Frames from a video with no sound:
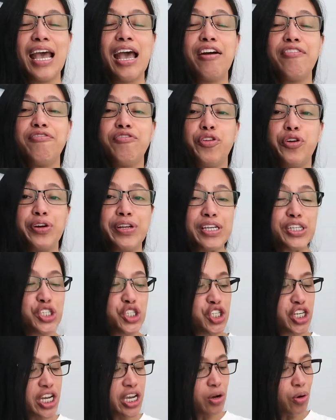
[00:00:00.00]
For the
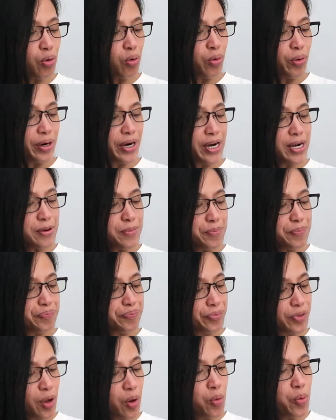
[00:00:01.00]
G chord,
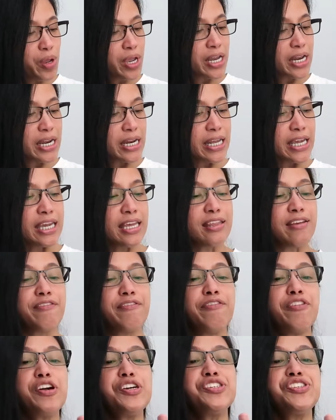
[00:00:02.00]
we're going to need the
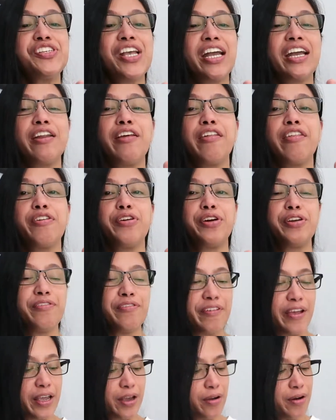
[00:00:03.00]
first, second, and third
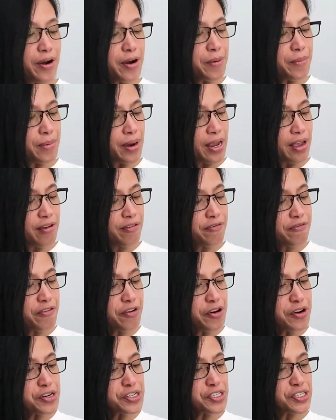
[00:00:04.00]
finger.
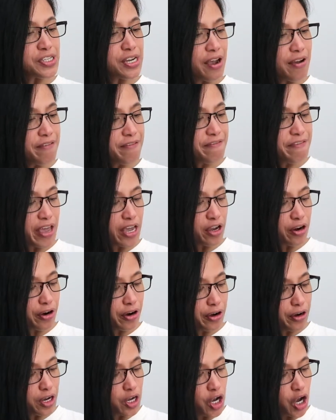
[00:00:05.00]
First
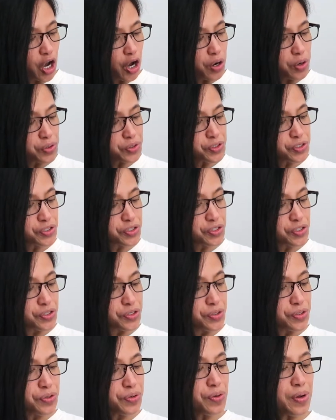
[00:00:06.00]
finger goes
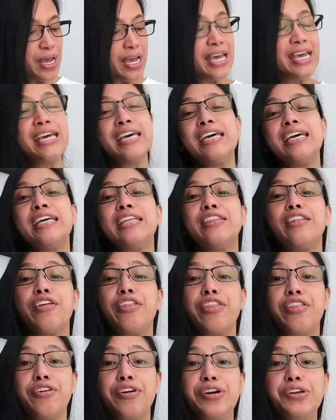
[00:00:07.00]
to the
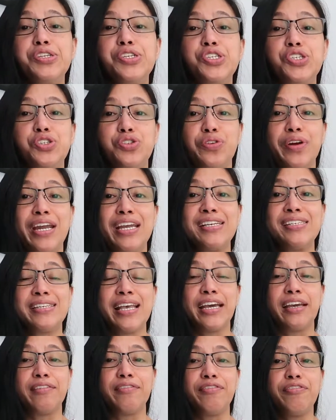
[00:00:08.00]
third string,
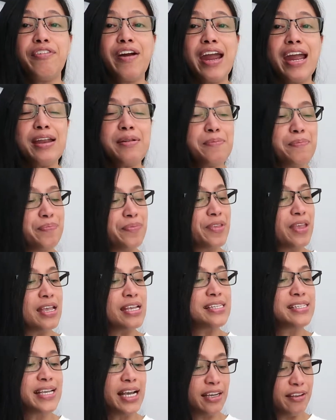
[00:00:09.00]
second fret.
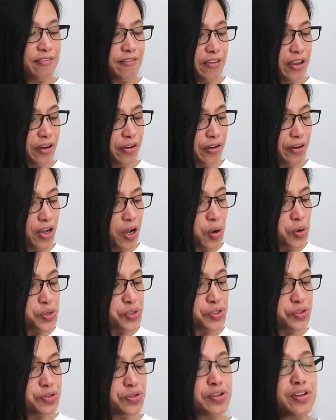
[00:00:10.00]
Second finger
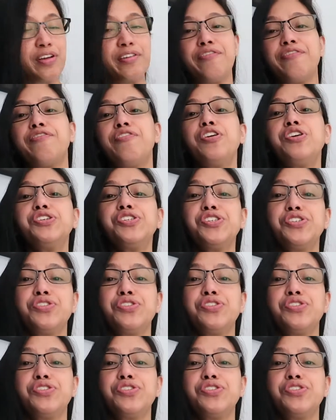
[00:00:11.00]
goes to the first